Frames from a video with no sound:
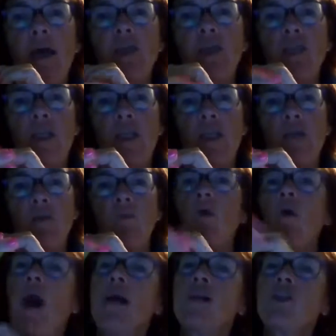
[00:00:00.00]
as she,
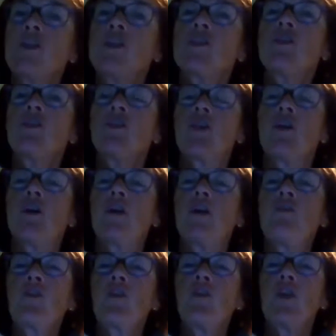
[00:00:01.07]
well, actually, Sonia,
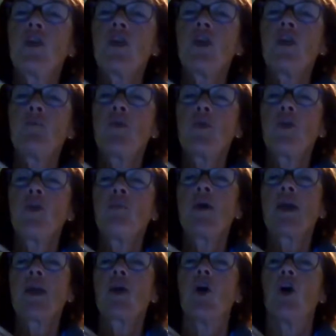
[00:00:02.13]
can you put your
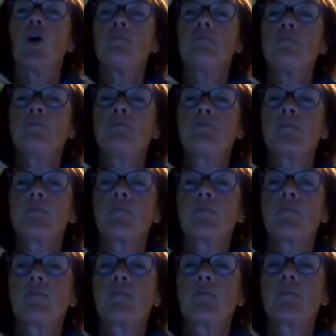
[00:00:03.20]
mic on
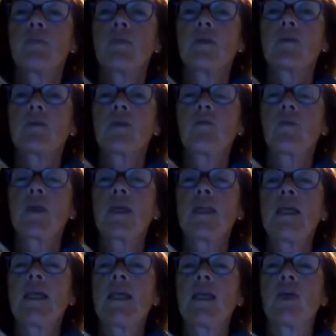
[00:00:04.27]
so we can
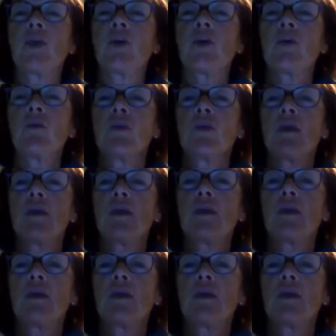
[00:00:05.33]
hear you?